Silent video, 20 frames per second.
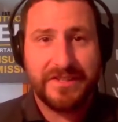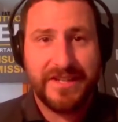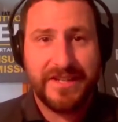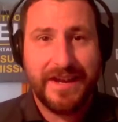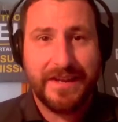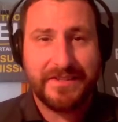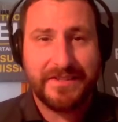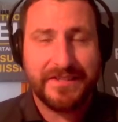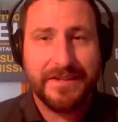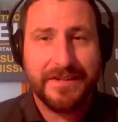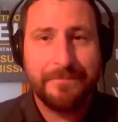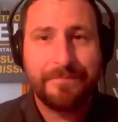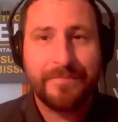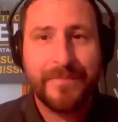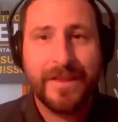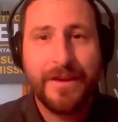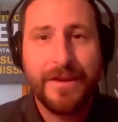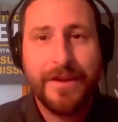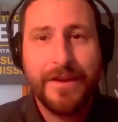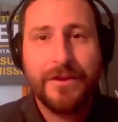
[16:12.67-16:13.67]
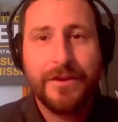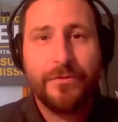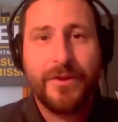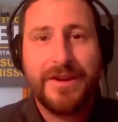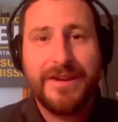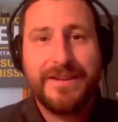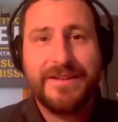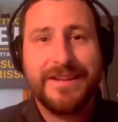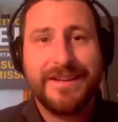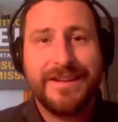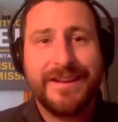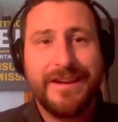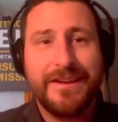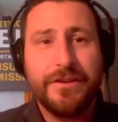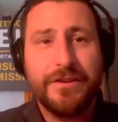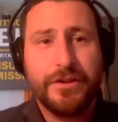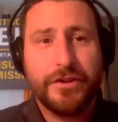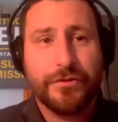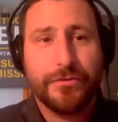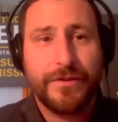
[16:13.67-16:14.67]
test. We need to
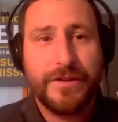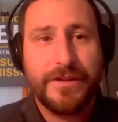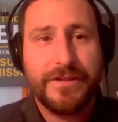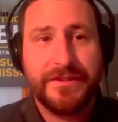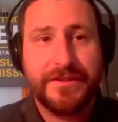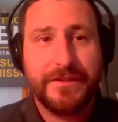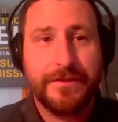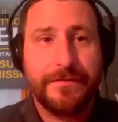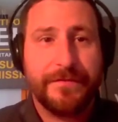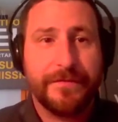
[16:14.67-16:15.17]
increase the